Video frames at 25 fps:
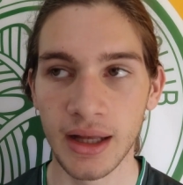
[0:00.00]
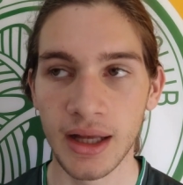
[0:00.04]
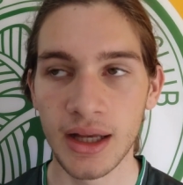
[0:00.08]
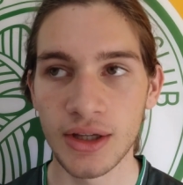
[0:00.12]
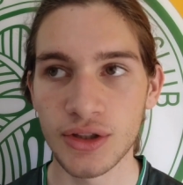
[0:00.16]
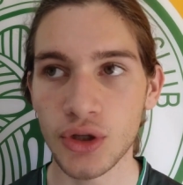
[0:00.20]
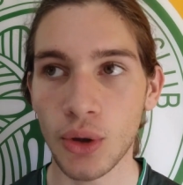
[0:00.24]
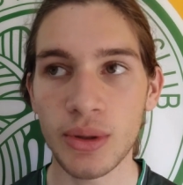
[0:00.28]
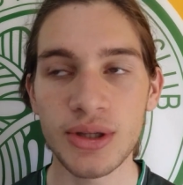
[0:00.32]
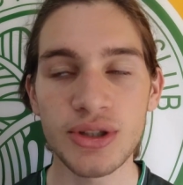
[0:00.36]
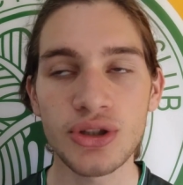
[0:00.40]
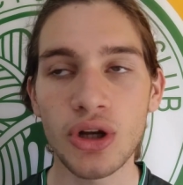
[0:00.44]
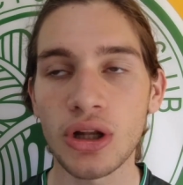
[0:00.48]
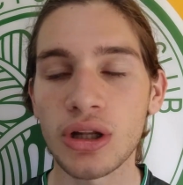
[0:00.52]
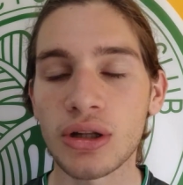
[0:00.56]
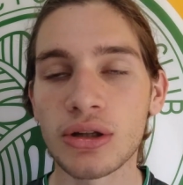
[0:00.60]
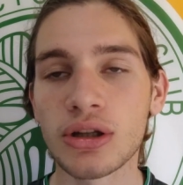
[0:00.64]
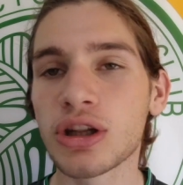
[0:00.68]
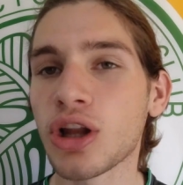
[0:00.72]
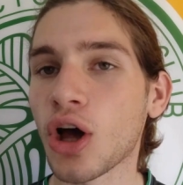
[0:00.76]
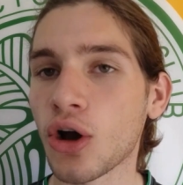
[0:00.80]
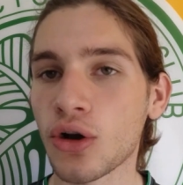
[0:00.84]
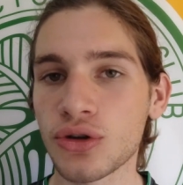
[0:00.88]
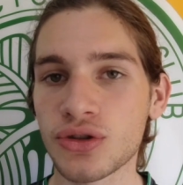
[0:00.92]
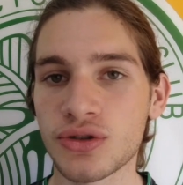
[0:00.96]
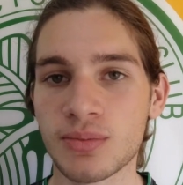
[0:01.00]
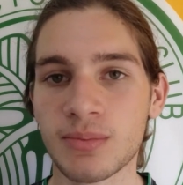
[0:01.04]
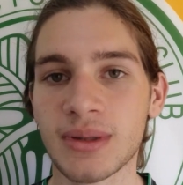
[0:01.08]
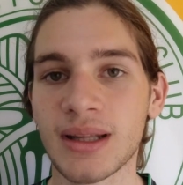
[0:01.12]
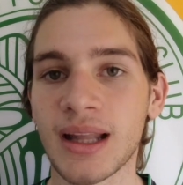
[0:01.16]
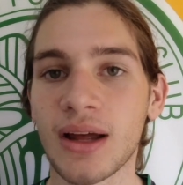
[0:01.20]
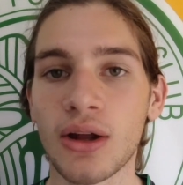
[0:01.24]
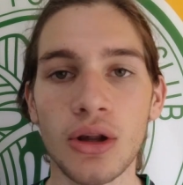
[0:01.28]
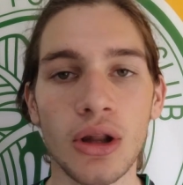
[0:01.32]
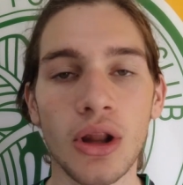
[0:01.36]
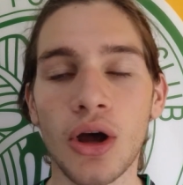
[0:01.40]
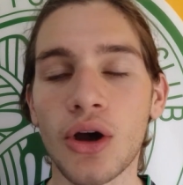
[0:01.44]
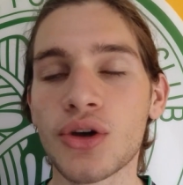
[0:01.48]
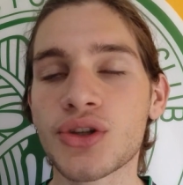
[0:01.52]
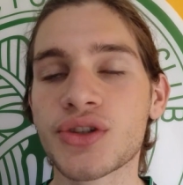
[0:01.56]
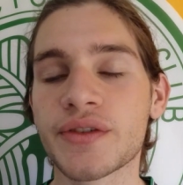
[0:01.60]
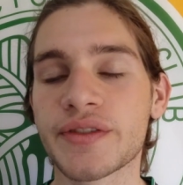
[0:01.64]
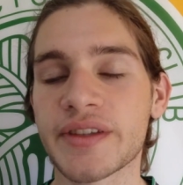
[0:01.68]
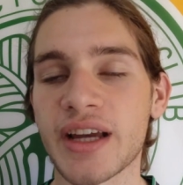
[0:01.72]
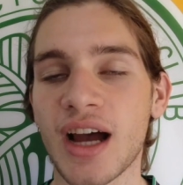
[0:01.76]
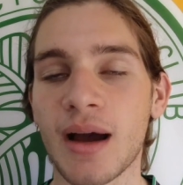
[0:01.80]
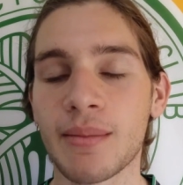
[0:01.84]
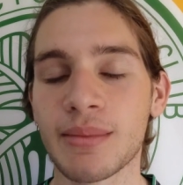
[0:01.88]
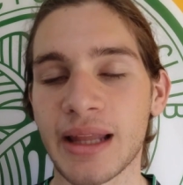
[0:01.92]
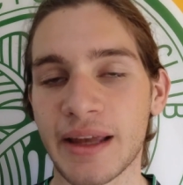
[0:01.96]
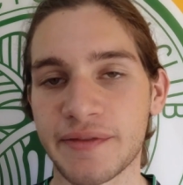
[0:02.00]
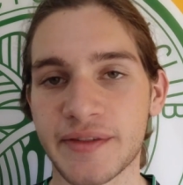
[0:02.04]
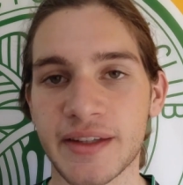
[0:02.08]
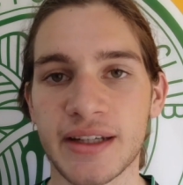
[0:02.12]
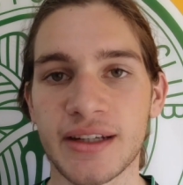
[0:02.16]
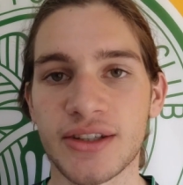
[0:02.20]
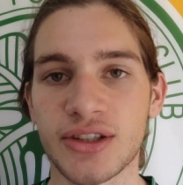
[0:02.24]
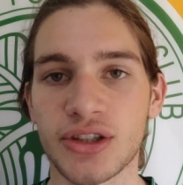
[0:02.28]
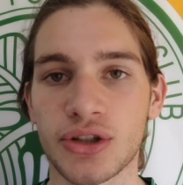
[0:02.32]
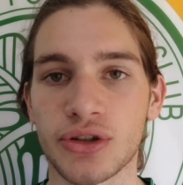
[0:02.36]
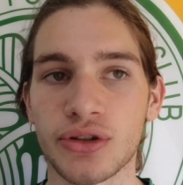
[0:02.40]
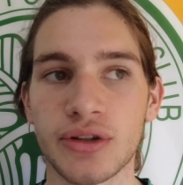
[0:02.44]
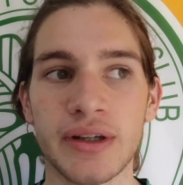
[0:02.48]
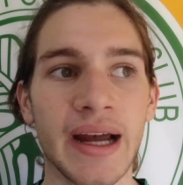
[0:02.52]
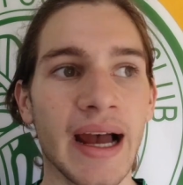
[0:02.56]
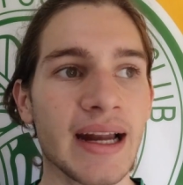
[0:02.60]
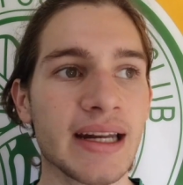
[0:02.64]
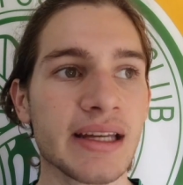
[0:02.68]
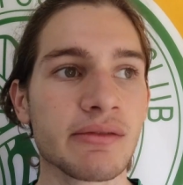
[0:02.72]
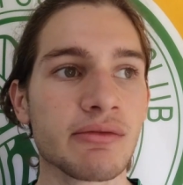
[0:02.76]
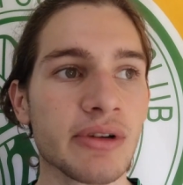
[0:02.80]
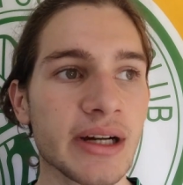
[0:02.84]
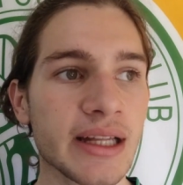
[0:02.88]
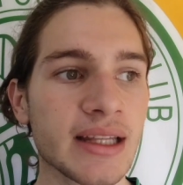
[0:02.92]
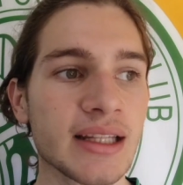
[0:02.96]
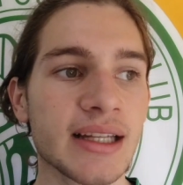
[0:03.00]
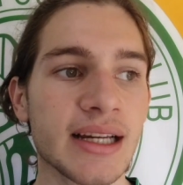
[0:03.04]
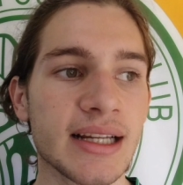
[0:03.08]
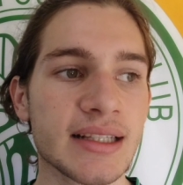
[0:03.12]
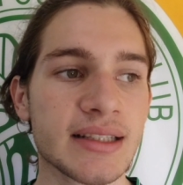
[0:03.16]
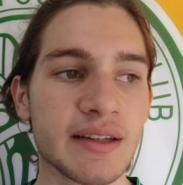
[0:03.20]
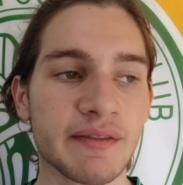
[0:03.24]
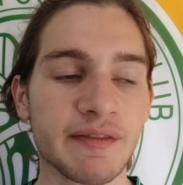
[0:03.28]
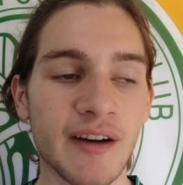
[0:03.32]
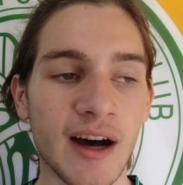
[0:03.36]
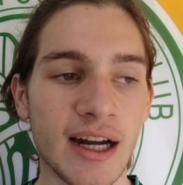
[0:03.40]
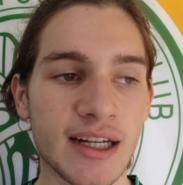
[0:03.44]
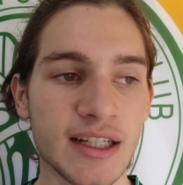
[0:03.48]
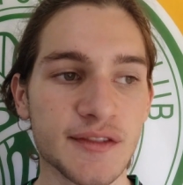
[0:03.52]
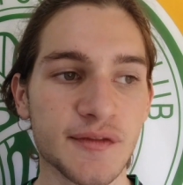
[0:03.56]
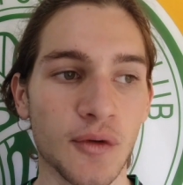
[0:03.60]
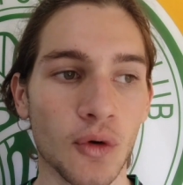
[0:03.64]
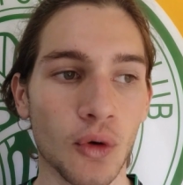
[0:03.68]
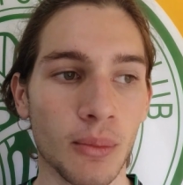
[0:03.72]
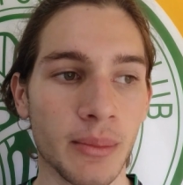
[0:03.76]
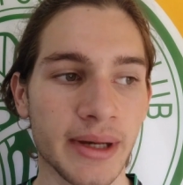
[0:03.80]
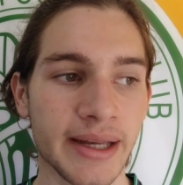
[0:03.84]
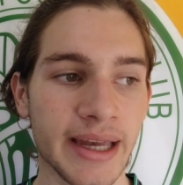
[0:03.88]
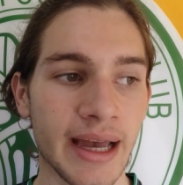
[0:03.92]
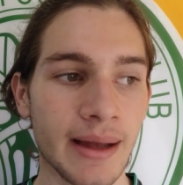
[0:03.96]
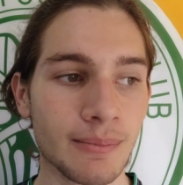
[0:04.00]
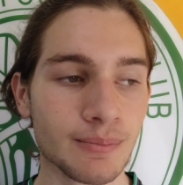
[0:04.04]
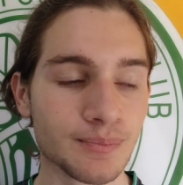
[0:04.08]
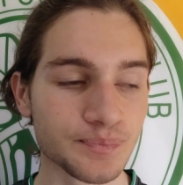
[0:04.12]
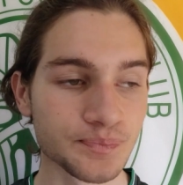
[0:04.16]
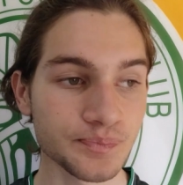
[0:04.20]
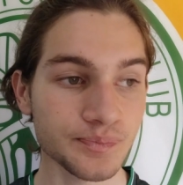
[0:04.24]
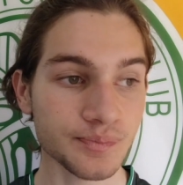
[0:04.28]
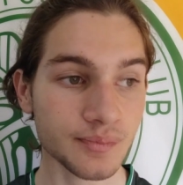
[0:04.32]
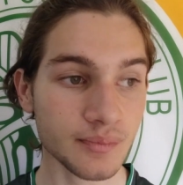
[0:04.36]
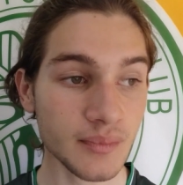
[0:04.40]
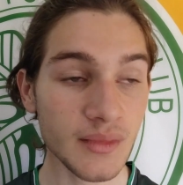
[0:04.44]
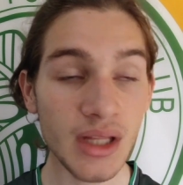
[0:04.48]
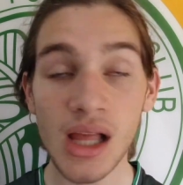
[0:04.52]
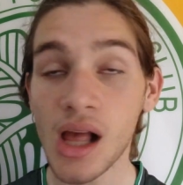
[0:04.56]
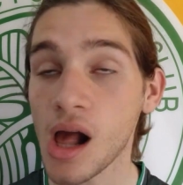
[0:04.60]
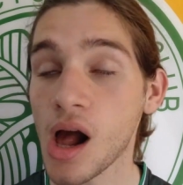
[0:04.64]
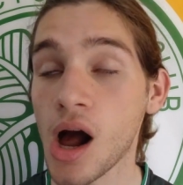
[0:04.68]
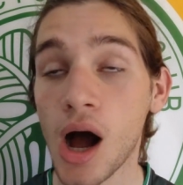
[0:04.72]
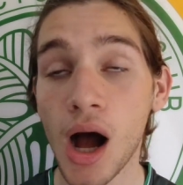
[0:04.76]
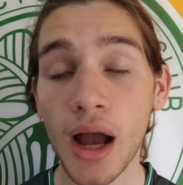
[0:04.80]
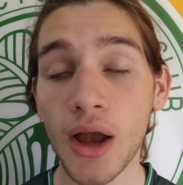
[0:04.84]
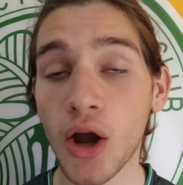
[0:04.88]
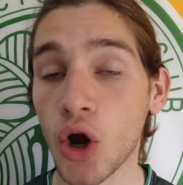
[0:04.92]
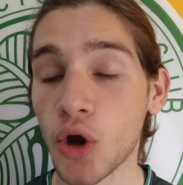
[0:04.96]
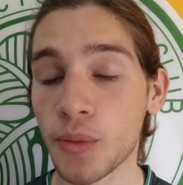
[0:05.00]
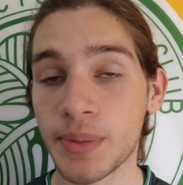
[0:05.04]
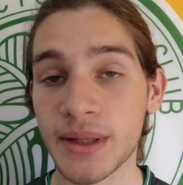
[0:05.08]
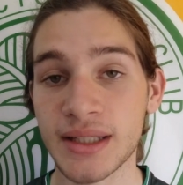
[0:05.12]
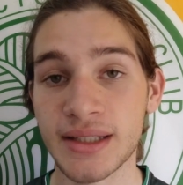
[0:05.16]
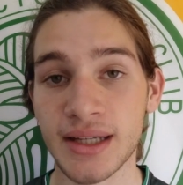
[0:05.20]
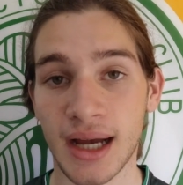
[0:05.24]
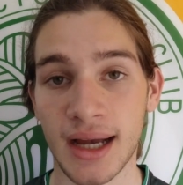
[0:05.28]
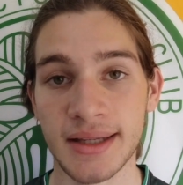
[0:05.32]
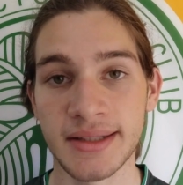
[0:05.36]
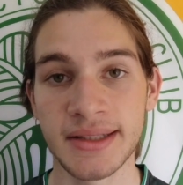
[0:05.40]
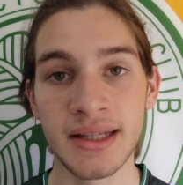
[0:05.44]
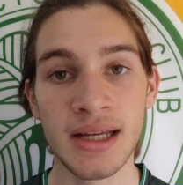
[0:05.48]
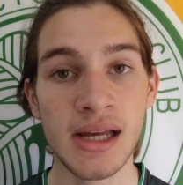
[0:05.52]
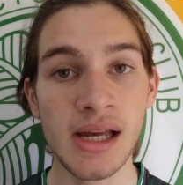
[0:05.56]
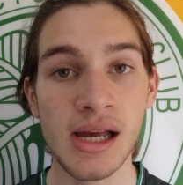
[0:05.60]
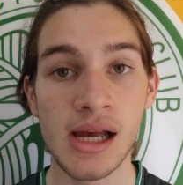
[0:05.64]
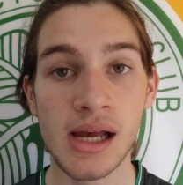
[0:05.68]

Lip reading: So he's got loads of time left in his career and he really needs to find his form again. I hope he does.